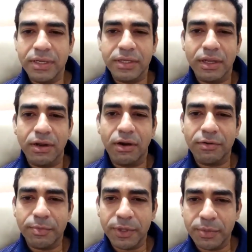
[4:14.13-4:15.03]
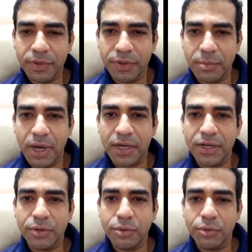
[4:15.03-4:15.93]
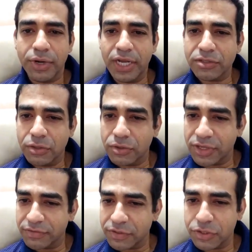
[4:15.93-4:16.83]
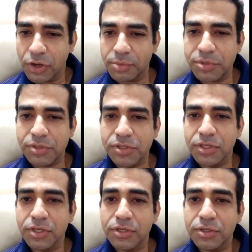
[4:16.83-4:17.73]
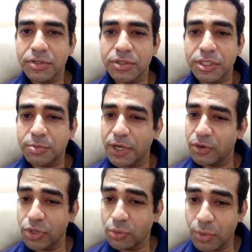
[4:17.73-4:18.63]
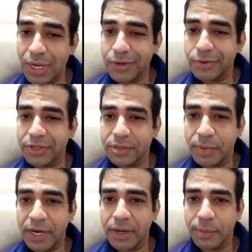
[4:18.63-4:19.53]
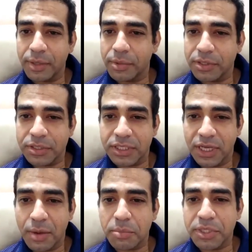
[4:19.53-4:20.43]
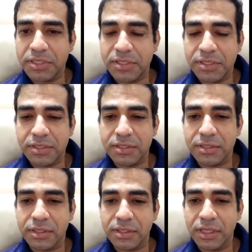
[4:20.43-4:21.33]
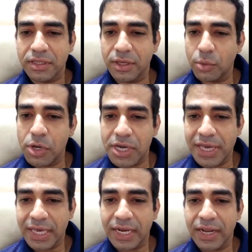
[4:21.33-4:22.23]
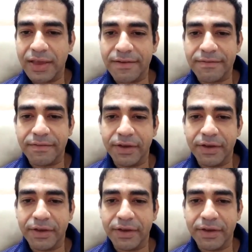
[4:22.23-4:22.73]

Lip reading: there are a lot of people in the market who are actually looking for jobs despite doing well during the pandemic, because the companies that they're working in have